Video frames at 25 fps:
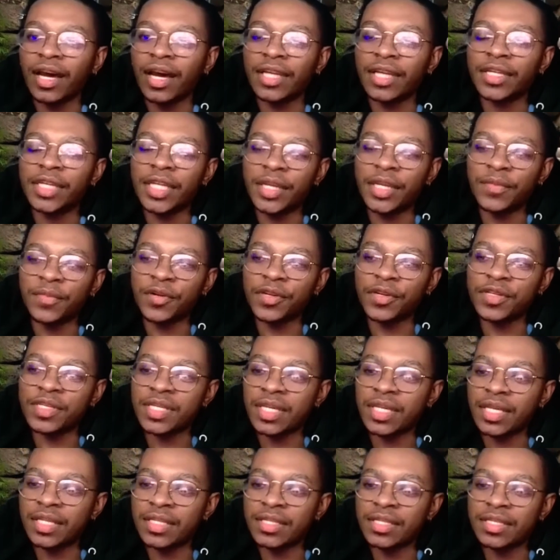A deeper
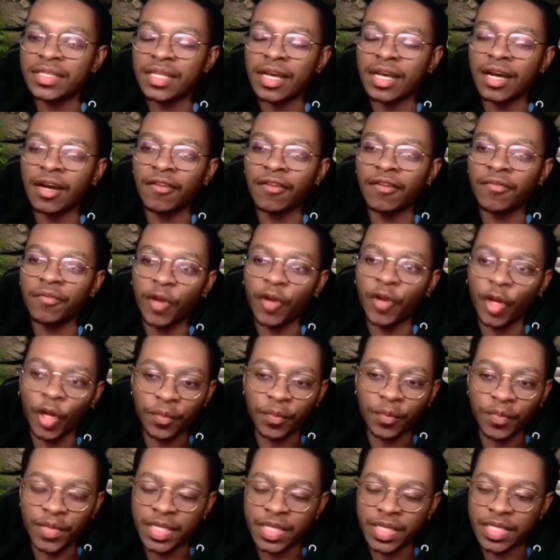sense of
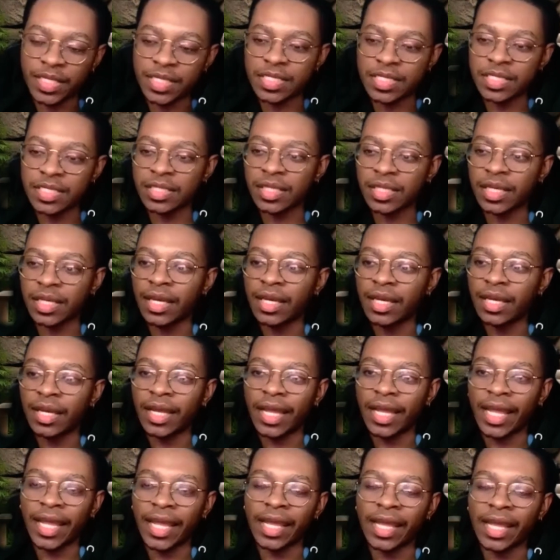purpose
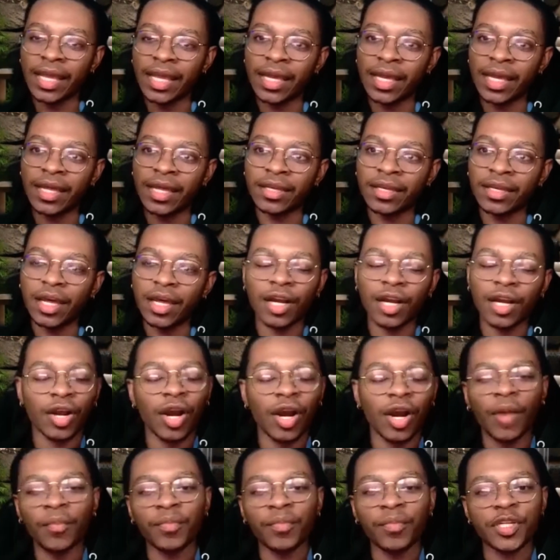and
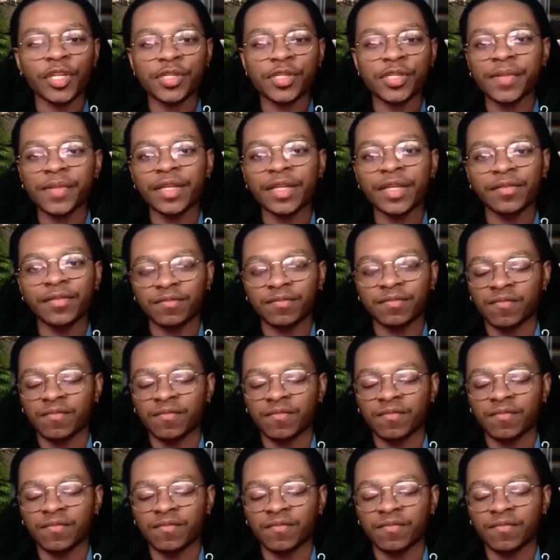accomplishment.